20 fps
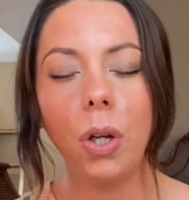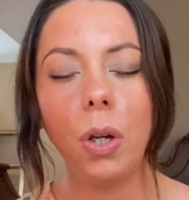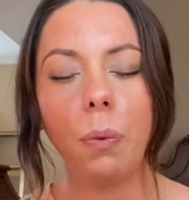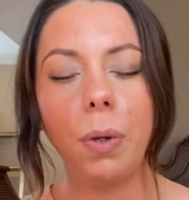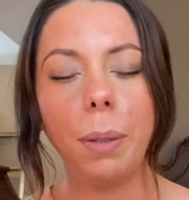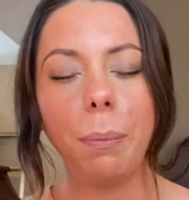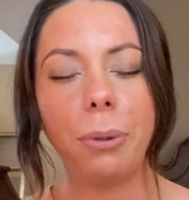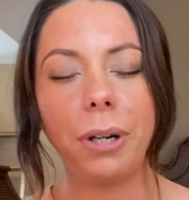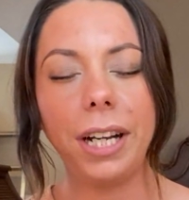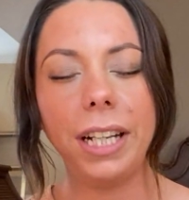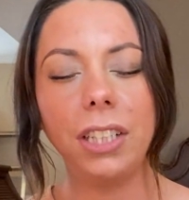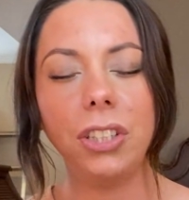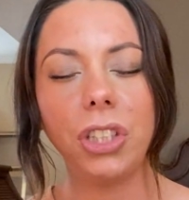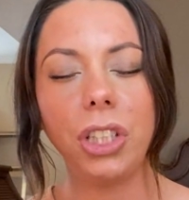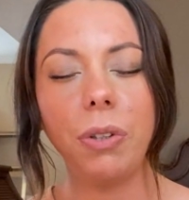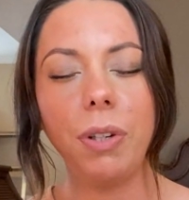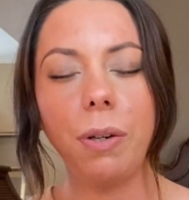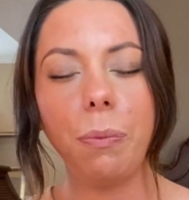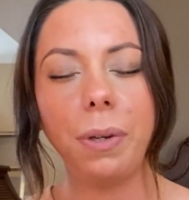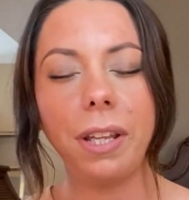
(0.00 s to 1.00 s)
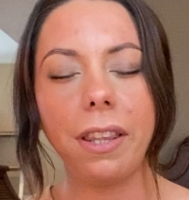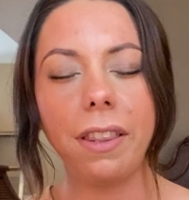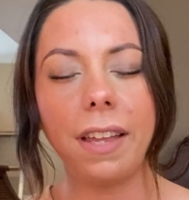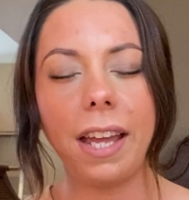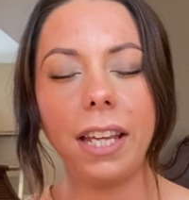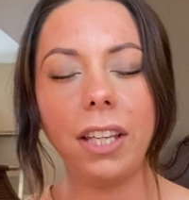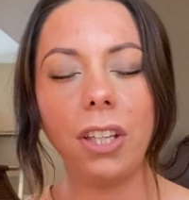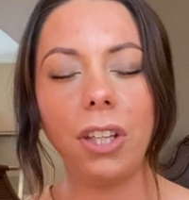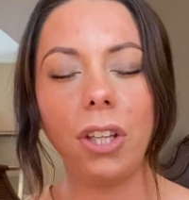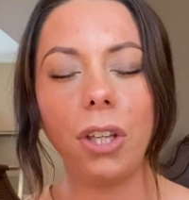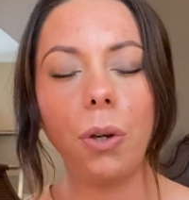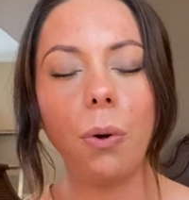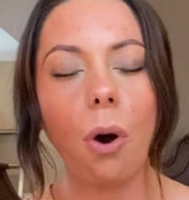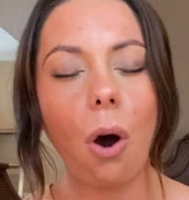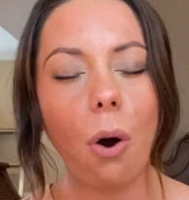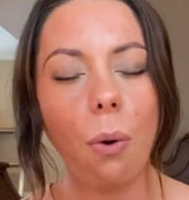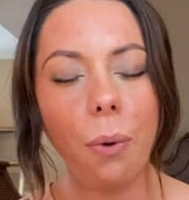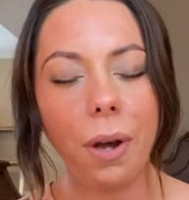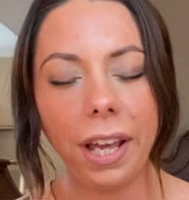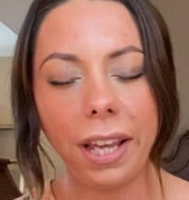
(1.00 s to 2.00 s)
We praise you and we thank you
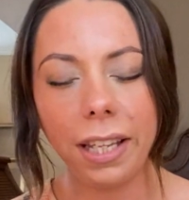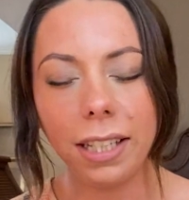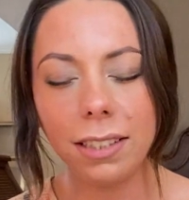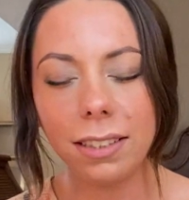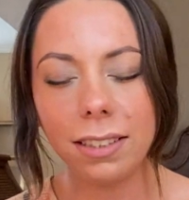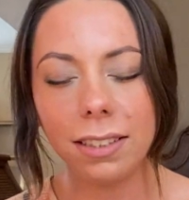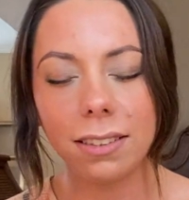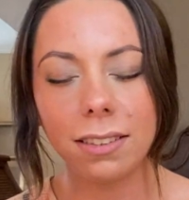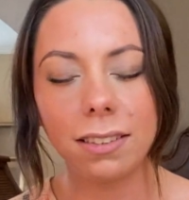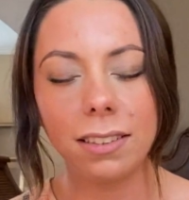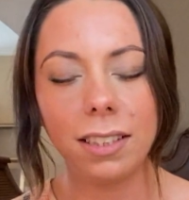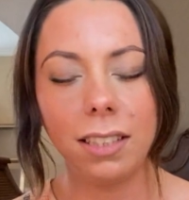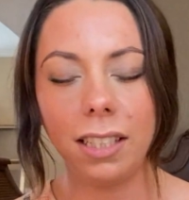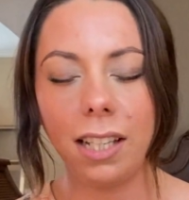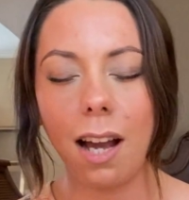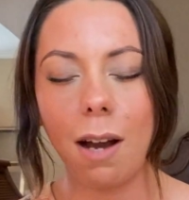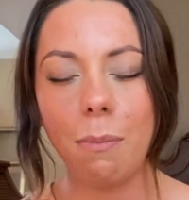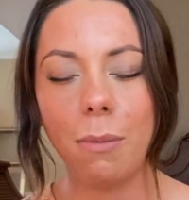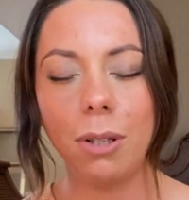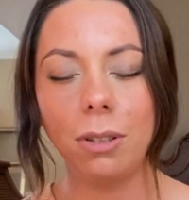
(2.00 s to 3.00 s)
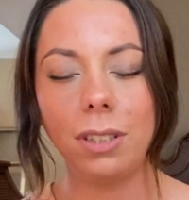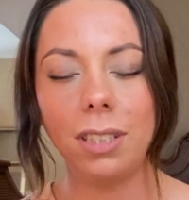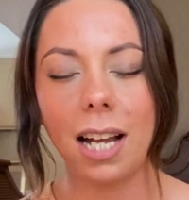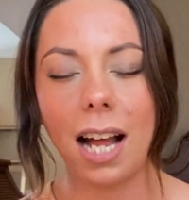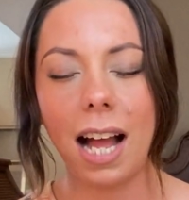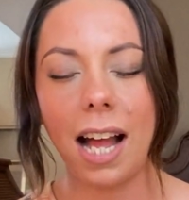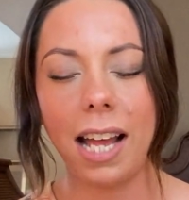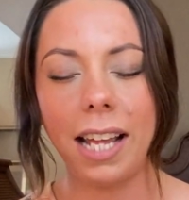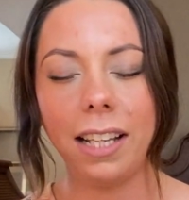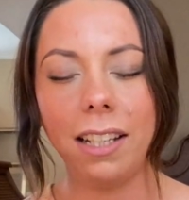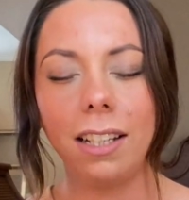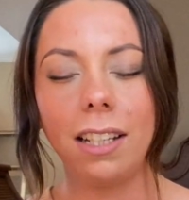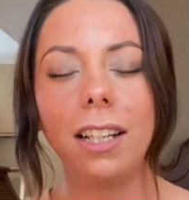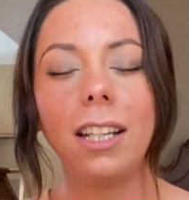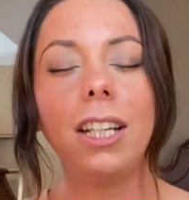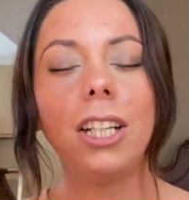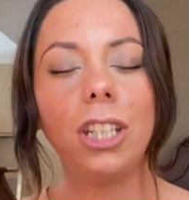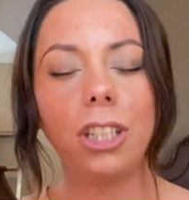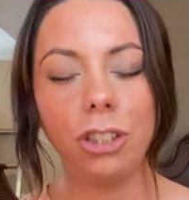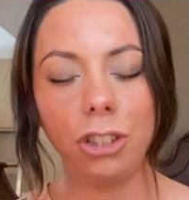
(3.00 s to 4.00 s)
always to the utmost high.
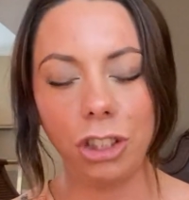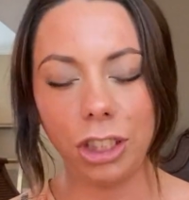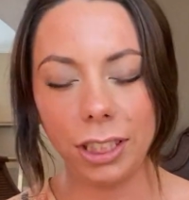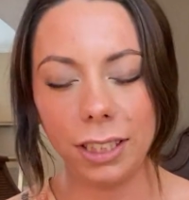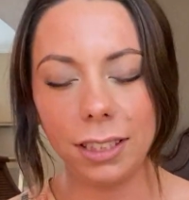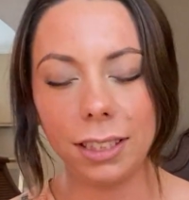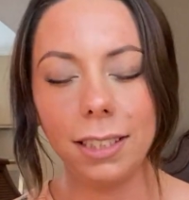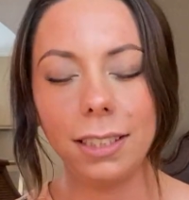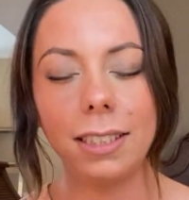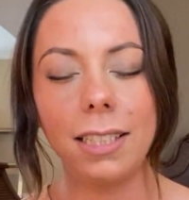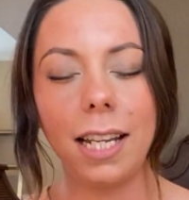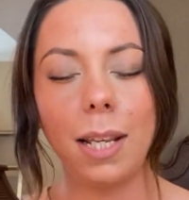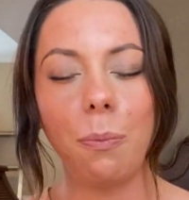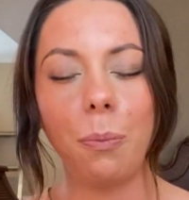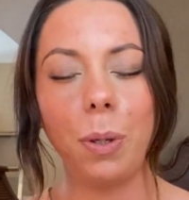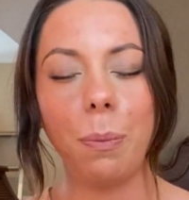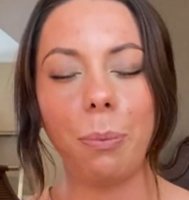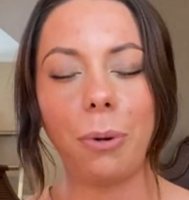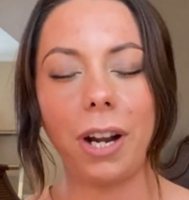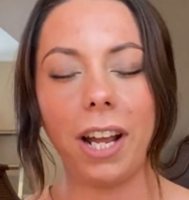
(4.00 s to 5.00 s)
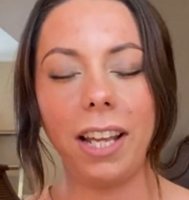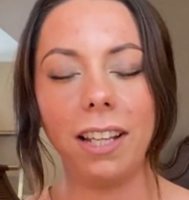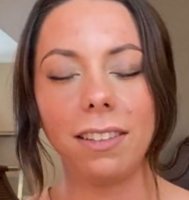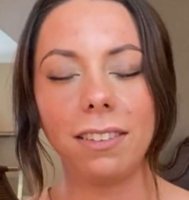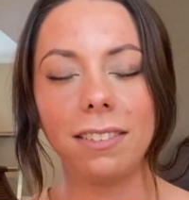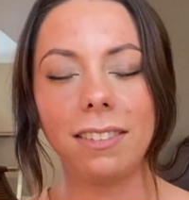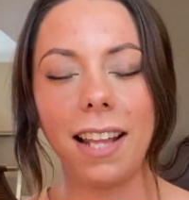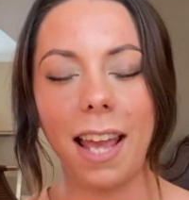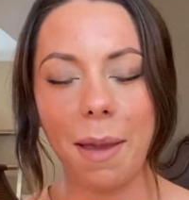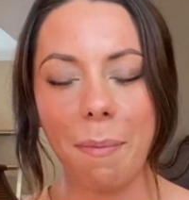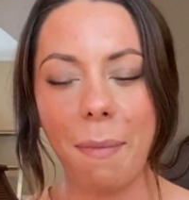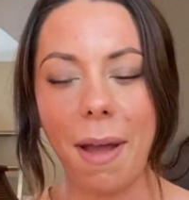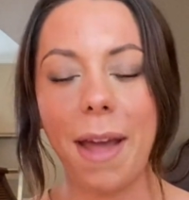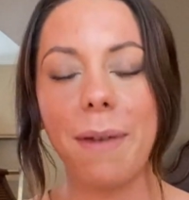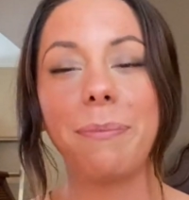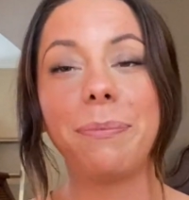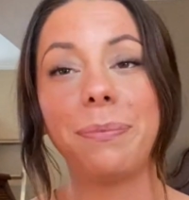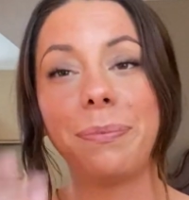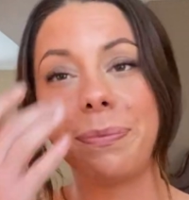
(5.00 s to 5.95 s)
In Jesus' name we pray. Amen.